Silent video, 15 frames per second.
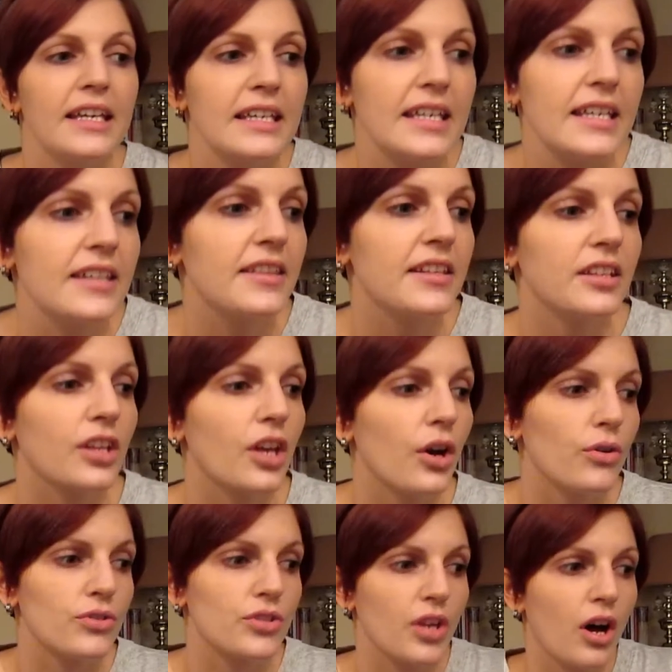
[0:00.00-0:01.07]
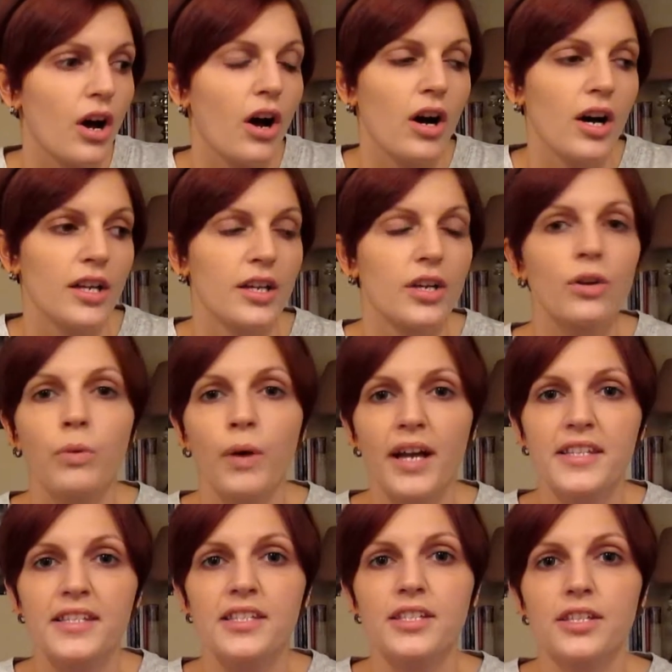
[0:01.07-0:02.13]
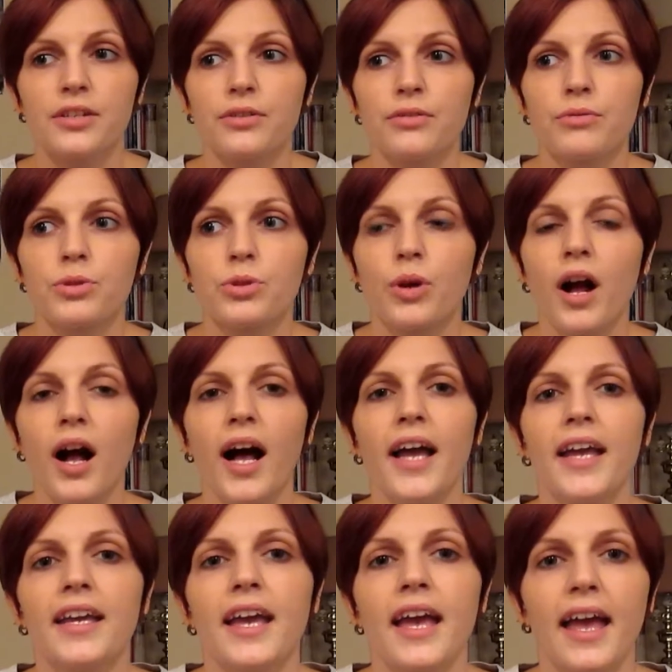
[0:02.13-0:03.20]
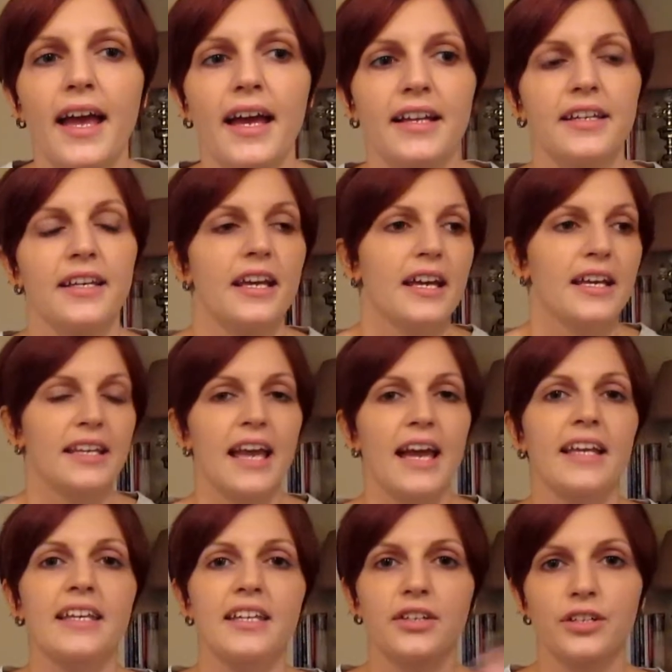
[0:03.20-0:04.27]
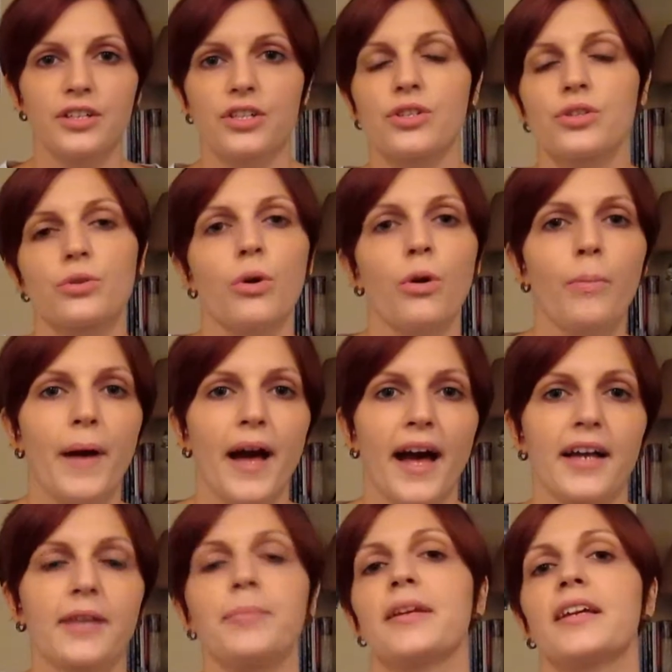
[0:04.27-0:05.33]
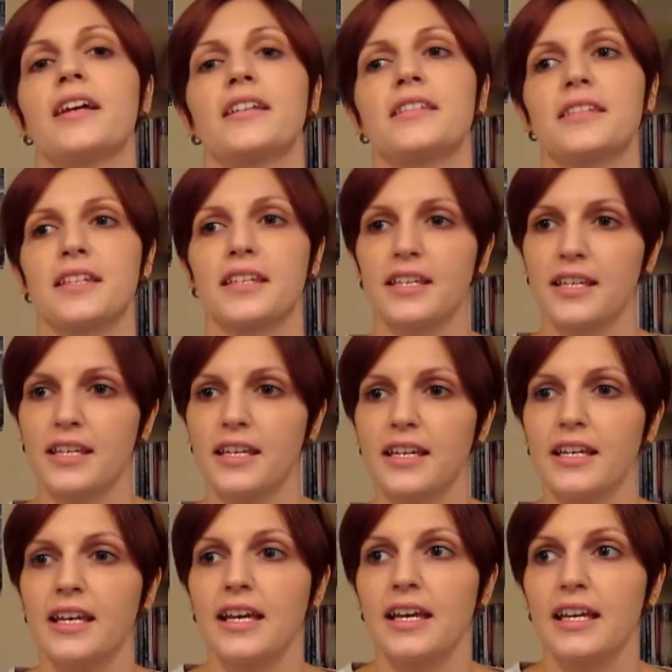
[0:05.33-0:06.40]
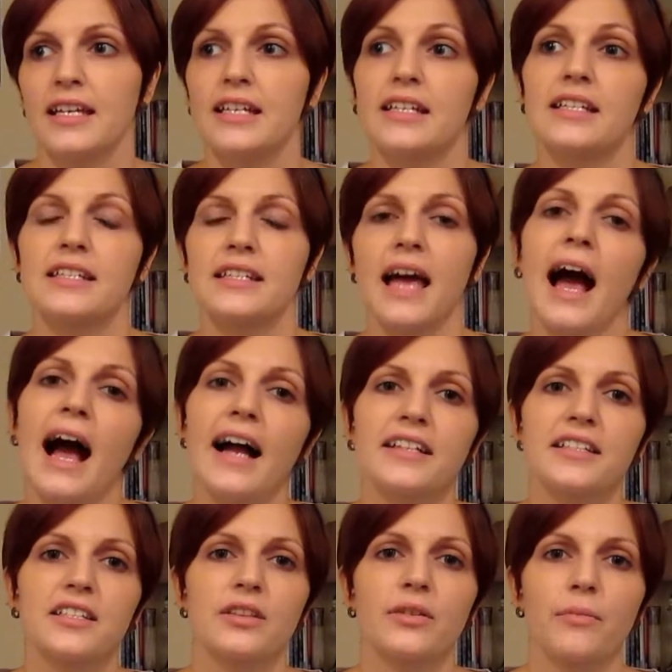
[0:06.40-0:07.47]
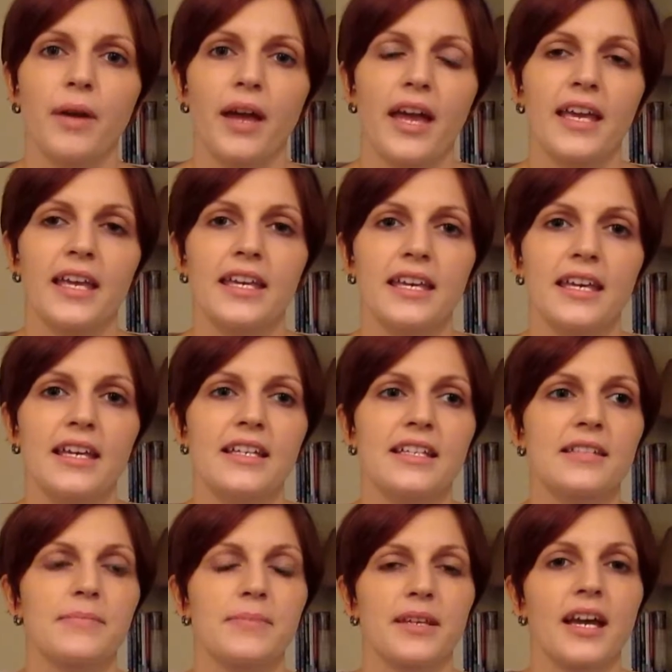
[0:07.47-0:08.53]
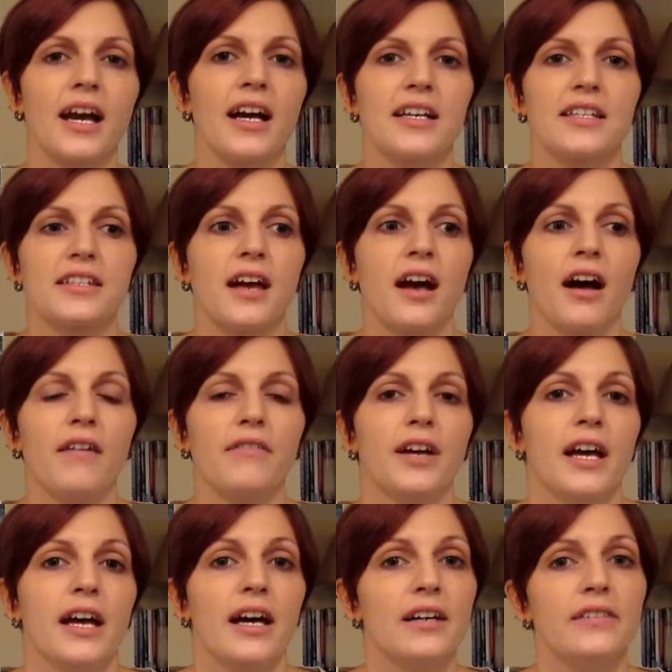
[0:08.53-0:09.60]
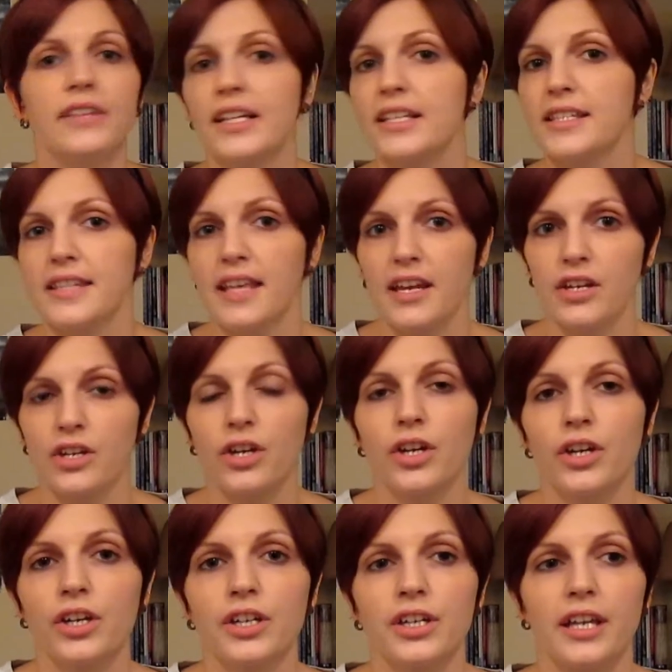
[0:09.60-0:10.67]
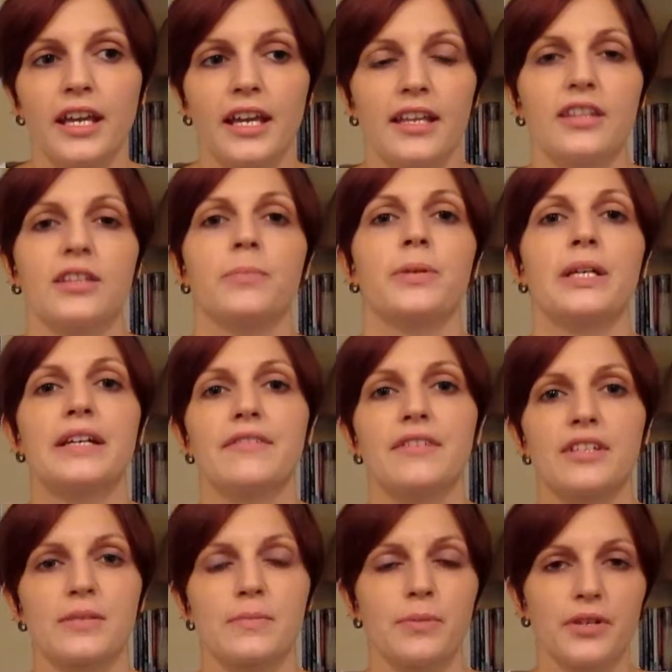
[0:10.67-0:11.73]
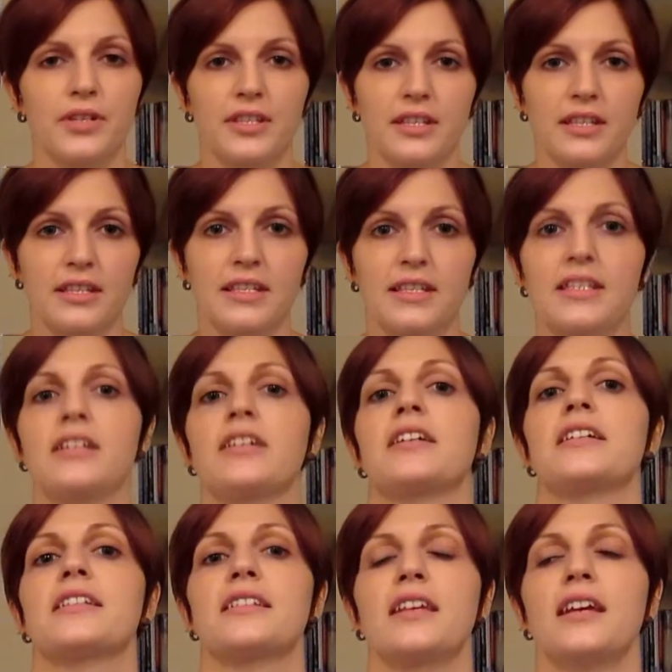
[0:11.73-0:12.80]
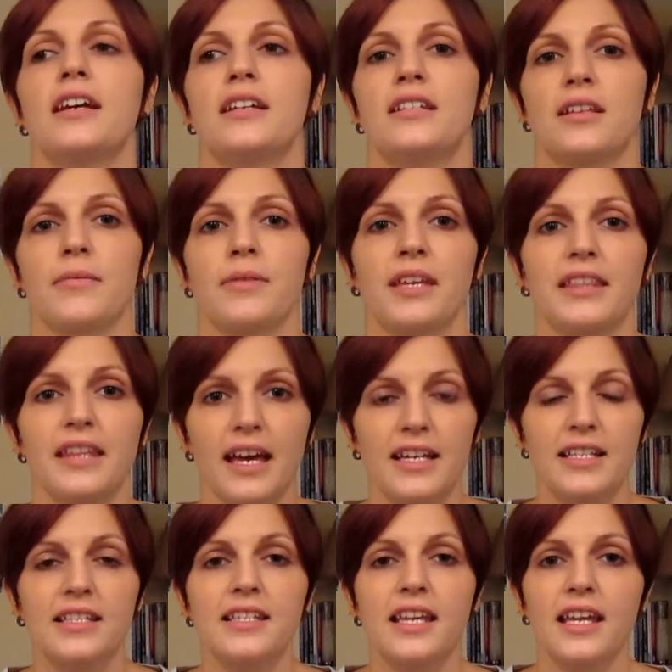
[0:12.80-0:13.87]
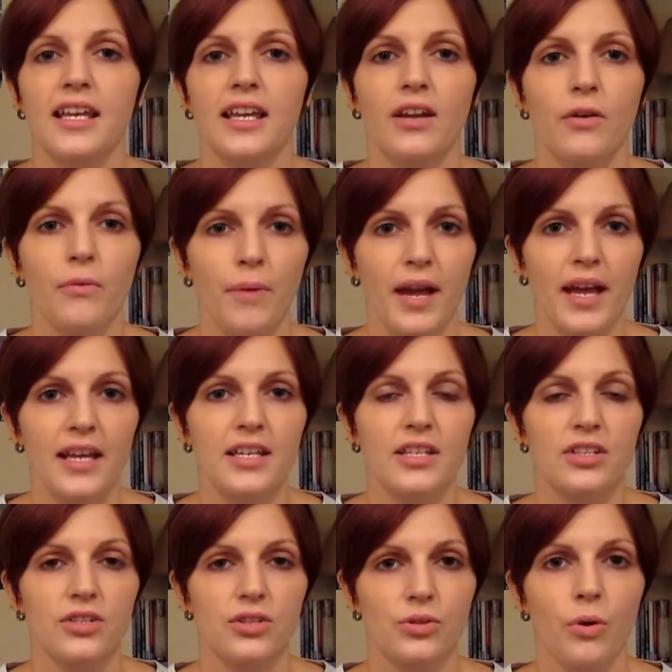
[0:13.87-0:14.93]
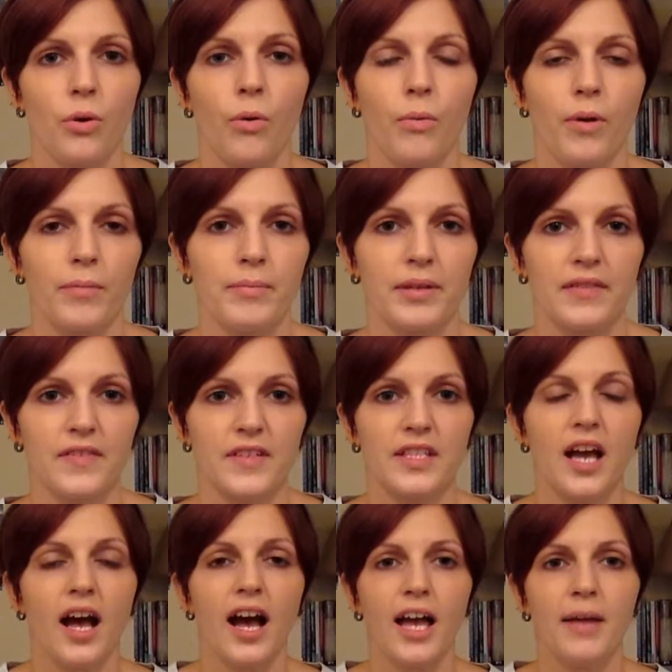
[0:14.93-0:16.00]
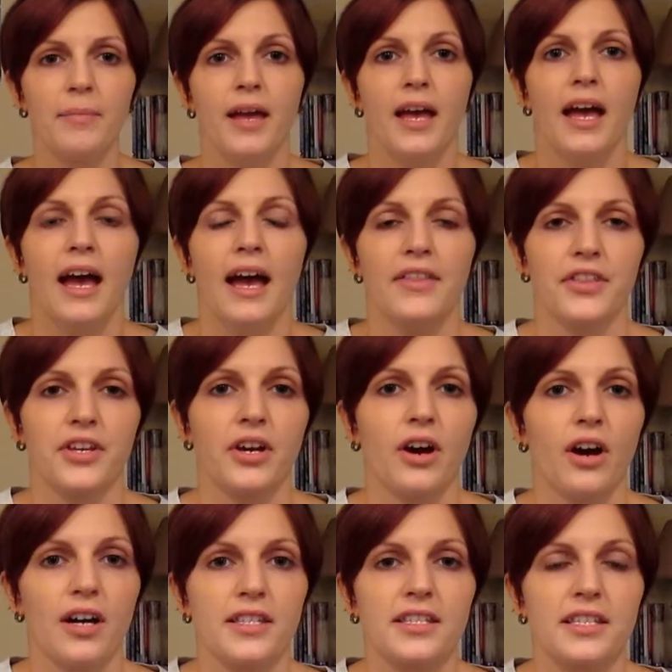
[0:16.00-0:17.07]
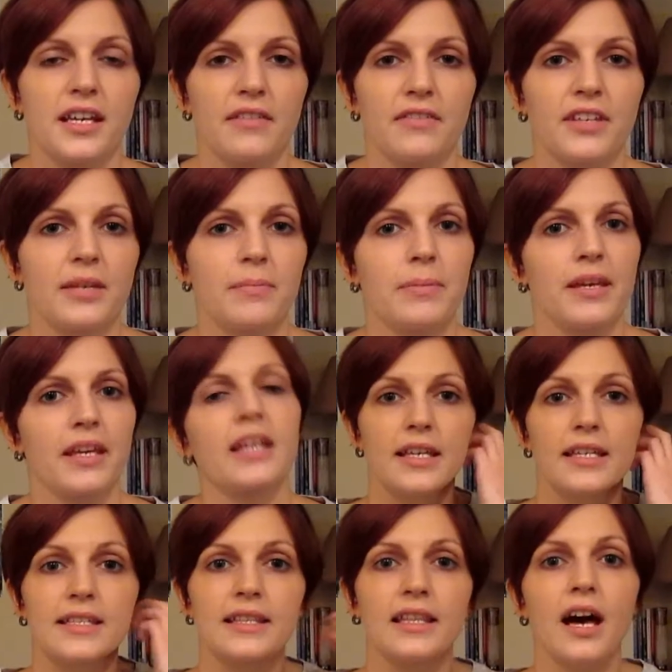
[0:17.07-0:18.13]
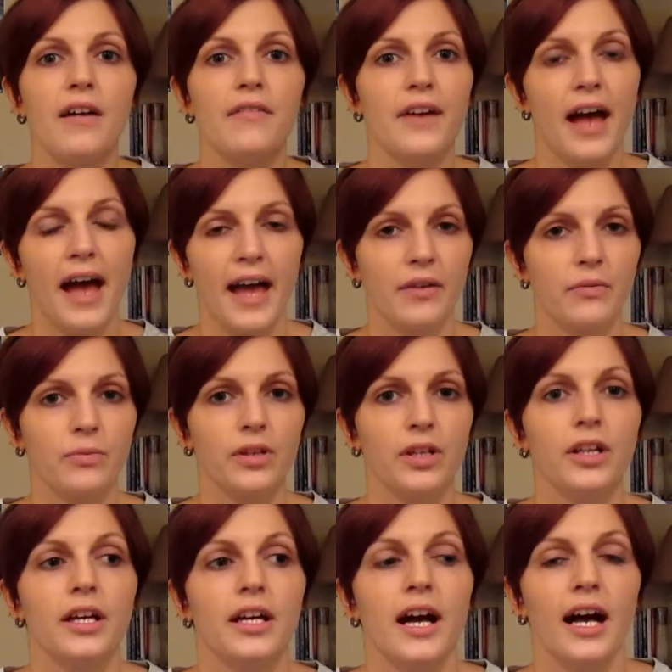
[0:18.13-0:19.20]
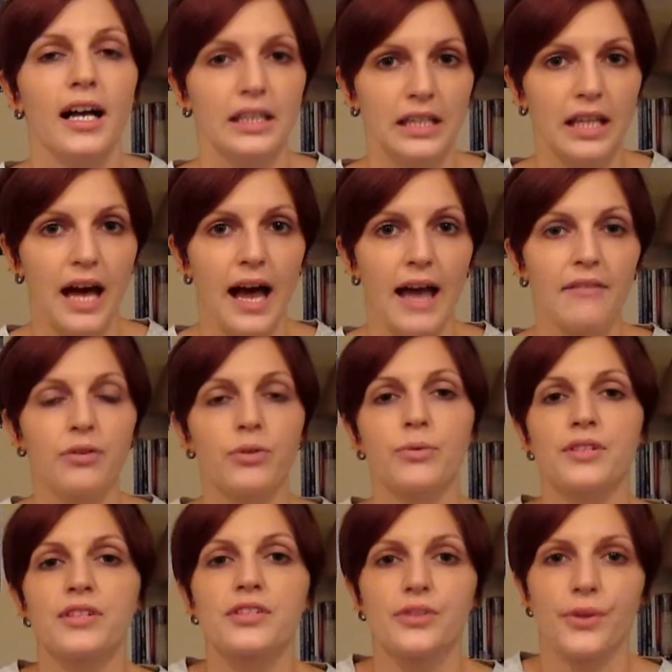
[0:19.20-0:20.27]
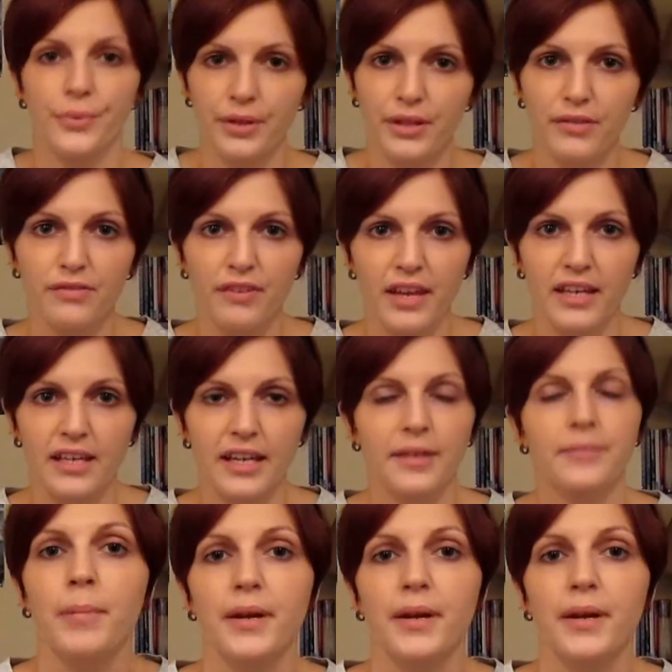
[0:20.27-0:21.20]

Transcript: Ethan goes on a quest to try and get Keirran's soul back because he is acting the way he is because of events that occurred in the previous books in the series, something that is taking away his soul one bit at a time at the cost of keeping his love Anwil alive, who is slowly fading.